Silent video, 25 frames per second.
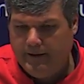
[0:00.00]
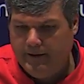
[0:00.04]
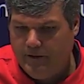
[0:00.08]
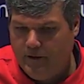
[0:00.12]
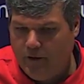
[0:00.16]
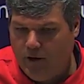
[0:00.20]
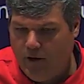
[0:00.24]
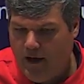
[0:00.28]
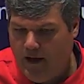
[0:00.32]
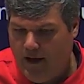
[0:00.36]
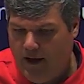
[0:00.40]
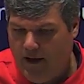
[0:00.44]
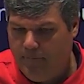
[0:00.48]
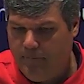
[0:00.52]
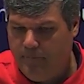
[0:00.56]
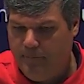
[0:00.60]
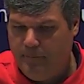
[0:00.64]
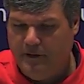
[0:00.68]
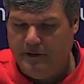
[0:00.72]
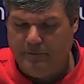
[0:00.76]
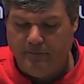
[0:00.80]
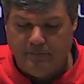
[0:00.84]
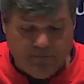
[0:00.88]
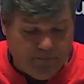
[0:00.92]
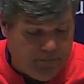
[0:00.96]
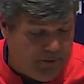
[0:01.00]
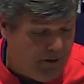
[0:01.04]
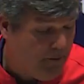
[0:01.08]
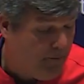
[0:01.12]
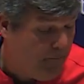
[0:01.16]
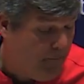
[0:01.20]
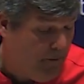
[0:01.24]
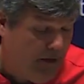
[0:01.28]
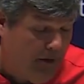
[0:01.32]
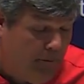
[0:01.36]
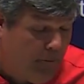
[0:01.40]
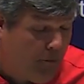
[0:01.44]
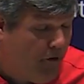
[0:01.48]
You know, I've been
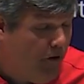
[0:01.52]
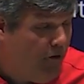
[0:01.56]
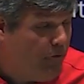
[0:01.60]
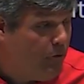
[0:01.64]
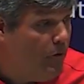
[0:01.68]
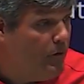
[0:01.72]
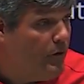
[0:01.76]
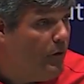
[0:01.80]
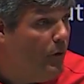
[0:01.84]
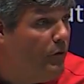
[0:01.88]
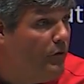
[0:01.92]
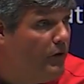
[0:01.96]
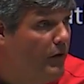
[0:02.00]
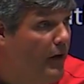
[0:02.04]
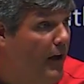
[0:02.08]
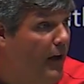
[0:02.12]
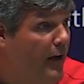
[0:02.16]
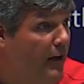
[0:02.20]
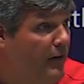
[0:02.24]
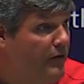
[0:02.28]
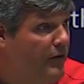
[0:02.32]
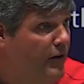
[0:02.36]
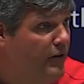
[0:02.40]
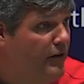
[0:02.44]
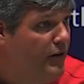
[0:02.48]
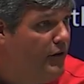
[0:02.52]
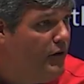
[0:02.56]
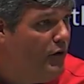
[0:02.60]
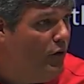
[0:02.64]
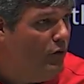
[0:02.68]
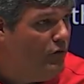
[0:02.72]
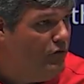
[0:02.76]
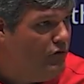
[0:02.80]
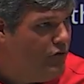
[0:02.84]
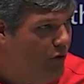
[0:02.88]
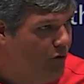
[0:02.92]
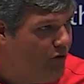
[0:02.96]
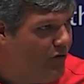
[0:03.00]
impressed with those guys because, you
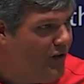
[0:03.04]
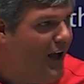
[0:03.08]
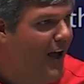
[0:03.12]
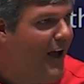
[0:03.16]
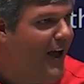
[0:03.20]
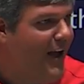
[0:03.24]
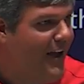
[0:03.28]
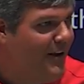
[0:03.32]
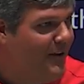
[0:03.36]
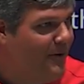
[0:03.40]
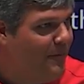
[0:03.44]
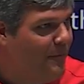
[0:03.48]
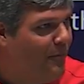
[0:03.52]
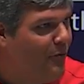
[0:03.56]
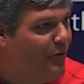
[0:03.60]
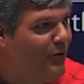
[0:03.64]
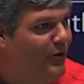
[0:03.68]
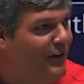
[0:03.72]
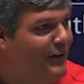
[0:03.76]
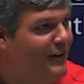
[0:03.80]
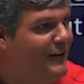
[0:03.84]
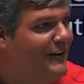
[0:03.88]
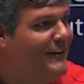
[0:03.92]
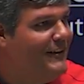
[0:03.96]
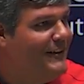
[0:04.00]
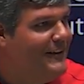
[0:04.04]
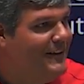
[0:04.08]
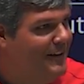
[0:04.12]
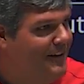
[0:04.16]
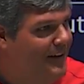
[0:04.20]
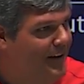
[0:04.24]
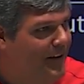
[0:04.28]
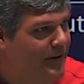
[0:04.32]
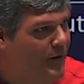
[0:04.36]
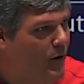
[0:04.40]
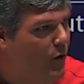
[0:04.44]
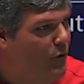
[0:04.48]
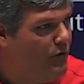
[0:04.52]
know, Josiah and Breland
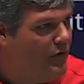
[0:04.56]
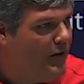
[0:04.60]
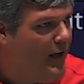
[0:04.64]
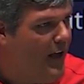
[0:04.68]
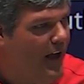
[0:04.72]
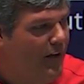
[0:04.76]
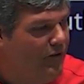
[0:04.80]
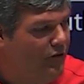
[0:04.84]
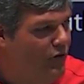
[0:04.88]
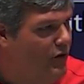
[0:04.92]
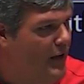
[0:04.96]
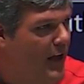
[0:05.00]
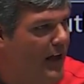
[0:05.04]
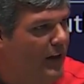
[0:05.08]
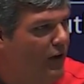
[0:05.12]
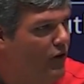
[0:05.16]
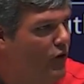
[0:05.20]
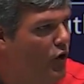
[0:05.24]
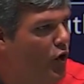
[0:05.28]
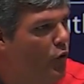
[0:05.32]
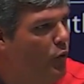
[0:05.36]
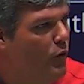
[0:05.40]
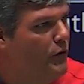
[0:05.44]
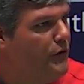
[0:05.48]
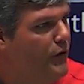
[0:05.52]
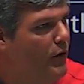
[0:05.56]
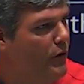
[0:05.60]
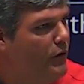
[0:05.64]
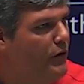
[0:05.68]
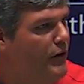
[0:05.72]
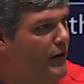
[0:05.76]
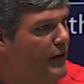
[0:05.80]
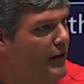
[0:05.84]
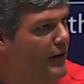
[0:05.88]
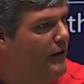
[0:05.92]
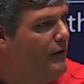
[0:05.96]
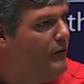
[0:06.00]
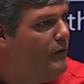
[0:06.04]
and those guys, you kind of know what they're
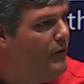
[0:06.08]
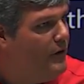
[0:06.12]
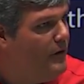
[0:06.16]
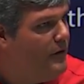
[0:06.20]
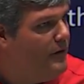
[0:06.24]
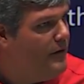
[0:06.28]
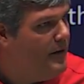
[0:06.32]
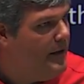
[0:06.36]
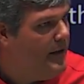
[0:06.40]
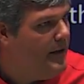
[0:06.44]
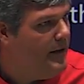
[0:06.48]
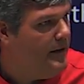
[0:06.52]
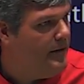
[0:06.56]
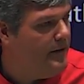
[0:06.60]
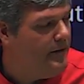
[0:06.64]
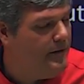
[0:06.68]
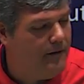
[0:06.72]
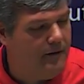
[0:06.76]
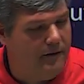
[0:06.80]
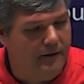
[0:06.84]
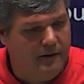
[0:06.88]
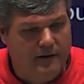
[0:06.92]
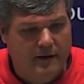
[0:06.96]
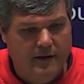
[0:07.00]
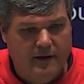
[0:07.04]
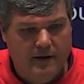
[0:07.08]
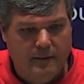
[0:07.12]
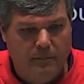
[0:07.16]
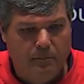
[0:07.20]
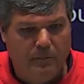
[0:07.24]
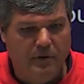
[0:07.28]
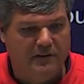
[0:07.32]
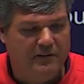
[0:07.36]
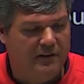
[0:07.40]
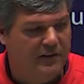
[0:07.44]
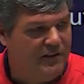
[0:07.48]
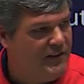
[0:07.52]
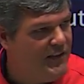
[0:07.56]
going to give you. And
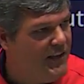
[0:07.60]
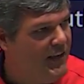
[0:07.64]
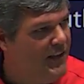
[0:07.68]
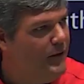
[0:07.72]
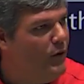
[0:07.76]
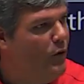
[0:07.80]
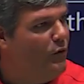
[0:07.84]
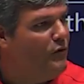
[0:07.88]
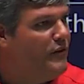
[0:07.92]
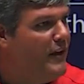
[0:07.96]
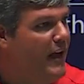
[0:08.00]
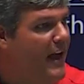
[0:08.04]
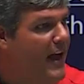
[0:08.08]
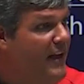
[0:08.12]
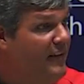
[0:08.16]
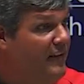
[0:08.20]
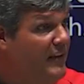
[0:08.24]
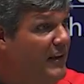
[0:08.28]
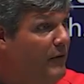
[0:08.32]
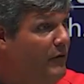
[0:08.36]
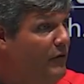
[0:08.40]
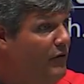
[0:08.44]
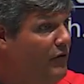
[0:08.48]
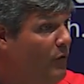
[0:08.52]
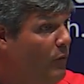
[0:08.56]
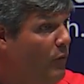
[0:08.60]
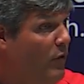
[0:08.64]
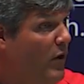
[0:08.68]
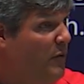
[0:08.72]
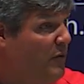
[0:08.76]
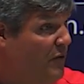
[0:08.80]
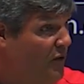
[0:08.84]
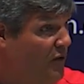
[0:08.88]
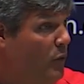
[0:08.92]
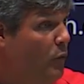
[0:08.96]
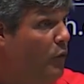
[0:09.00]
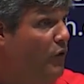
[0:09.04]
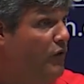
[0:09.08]
but to see those guys give us some reps
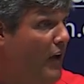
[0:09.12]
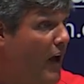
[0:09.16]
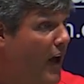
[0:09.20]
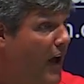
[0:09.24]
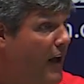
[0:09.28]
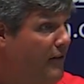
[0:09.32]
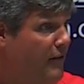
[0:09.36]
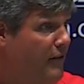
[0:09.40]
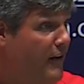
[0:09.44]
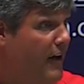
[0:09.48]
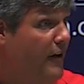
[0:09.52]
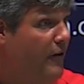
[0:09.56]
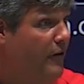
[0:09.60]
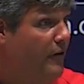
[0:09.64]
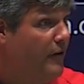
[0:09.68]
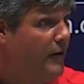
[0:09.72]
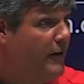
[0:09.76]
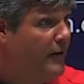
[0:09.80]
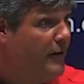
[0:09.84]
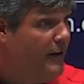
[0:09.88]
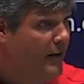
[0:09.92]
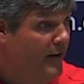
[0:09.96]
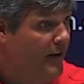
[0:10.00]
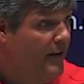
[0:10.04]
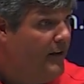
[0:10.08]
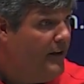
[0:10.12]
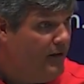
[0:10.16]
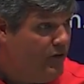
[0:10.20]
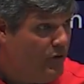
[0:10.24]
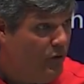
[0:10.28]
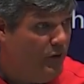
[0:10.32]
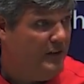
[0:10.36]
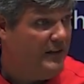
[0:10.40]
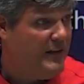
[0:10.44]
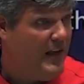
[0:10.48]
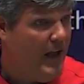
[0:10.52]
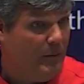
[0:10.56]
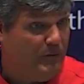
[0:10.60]
because it was hot Saturday.
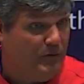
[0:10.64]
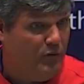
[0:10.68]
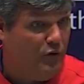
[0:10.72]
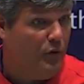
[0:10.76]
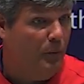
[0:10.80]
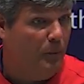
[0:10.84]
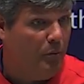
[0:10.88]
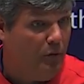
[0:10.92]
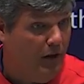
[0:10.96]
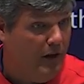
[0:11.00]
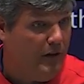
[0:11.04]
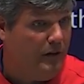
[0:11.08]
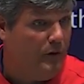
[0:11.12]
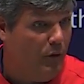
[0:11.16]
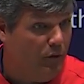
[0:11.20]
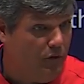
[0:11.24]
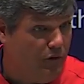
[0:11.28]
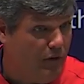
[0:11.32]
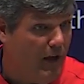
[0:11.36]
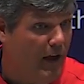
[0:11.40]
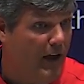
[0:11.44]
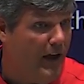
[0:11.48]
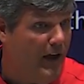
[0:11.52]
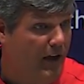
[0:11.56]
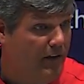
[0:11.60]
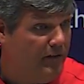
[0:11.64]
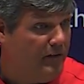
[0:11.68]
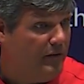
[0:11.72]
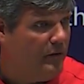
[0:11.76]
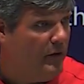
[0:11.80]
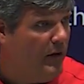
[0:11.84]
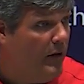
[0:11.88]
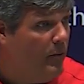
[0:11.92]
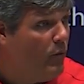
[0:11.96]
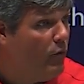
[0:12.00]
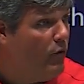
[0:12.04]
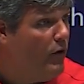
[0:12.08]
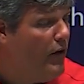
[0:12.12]
So anytime you can play those guys and
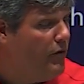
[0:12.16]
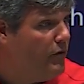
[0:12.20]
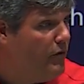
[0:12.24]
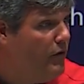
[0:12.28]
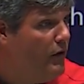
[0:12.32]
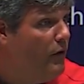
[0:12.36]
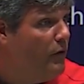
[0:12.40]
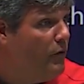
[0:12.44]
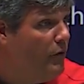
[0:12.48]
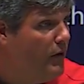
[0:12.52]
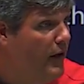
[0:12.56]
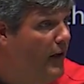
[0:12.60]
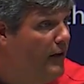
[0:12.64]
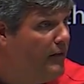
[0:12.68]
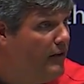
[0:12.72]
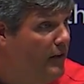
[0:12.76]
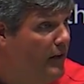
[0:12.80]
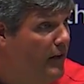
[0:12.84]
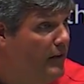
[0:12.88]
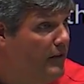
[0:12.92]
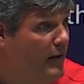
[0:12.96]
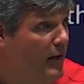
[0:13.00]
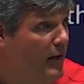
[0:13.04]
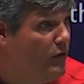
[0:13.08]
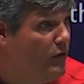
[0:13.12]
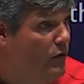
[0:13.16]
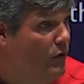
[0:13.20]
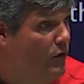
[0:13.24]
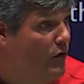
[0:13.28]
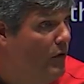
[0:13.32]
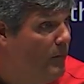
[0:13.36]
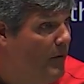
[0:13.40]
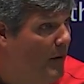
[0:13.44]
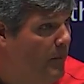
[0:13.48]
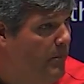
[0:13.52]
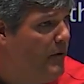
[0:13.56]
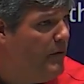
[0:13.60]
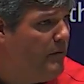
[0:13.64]
rest the other guys, I think
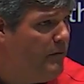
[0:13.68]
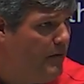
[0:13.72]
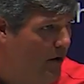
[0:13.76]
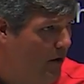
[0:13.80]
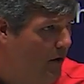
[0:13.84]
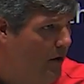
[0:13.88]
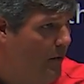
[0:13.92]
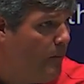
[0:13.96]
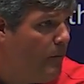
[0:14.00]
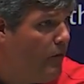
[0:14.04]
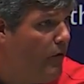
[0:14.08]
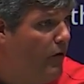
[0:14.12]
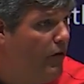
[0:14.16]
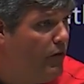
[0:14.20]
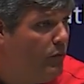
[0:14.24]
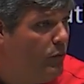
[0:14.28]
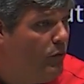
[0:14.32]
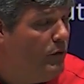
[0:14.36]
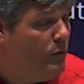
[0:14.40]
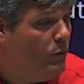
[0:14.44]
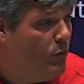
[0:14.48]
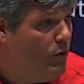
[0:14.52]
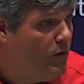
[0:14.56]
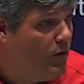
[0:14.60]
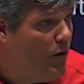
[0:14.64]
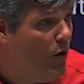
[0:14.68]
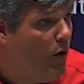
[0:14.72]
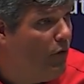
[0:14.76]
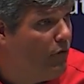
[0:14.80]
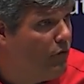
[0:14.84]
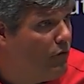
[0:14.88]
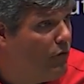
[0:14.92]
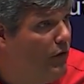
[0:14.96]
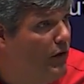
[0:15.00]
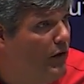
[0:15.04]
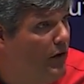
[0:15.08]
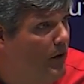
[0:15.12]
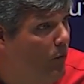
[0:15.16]
good. But very impressed with
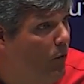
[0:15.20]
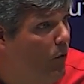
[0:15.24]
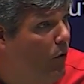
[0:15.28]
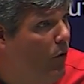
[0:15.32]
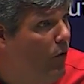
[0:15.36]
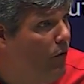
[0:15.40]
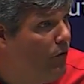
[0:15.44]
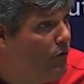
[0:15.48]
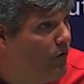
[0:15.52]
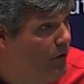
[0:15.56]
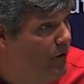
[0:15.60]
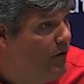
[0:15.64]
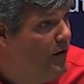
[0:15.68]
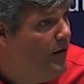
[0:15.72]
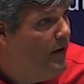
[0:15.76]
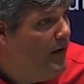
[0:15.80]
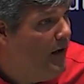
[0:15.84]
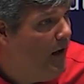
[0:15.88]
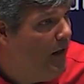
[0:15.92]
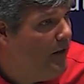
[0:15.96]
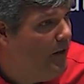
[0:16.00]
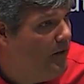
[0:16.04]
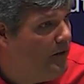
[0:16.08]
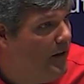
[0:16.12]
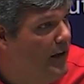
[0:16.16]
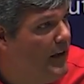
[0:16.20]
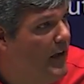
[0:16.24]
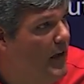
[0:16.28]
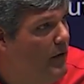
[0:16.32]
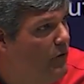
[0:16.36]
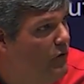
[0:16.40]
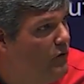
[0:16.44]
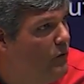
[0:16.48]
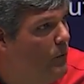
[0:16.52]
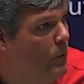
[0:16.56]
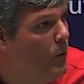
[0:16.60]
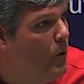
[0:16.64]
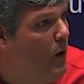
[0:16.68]
Austrian and Ross. I think they gave
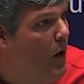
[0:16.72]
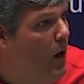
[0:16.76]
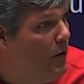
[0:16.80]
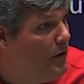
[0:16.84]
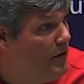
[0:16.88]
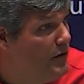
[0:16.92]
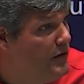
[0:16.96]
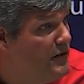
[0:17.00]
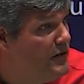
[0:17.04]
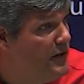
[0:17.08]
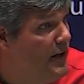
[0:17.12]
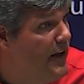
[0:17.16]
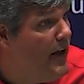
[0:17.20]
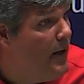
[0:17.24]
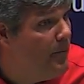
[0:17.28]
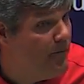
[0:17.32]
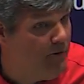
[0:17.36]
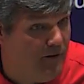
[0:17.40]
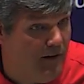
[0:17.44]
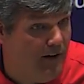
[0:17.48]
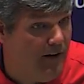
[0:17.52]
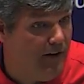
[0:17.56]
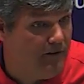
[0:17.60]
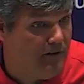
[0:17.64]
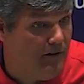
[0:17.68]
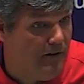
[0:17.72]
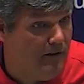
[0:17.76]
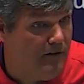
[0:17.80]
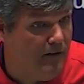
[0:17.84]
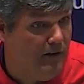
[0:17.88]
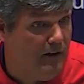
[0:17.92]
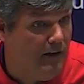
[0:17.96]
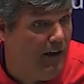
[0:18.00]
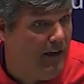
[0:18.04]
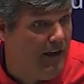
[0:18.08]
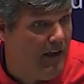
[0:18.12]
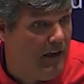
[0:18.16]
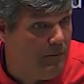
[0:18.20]
us some quality snaps in an
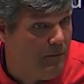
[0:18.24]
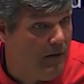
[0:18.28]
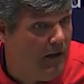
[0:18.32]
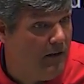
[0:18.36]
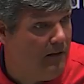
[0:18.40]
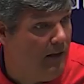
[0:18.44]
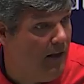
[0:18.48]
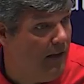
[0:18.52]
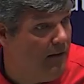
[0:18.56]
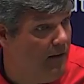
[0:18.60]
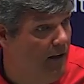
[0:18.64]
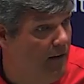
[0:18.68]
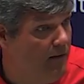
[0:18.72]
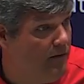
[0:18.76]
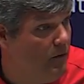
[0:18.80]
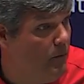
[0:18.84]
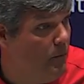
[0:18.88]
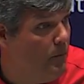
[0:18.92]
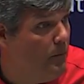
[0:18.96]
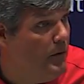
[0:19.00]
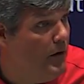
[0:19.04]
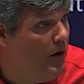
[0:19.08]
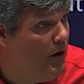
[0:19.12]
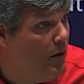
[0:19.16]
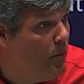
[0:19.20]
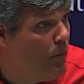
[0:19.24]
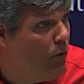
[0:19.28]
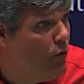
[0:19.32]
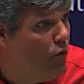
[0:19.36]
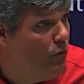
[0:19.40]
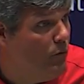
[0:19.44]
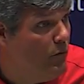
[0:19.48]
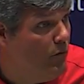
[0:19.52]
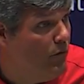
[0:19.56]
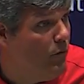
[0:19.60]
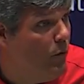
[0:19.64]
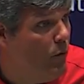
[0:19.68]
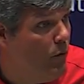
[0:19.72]
SEC game. That's a big
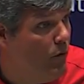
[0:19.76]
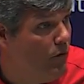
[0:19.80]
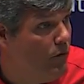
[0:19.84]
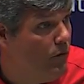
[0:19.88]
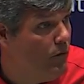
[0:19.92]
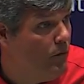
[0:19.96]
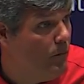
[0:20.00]
improvement for us.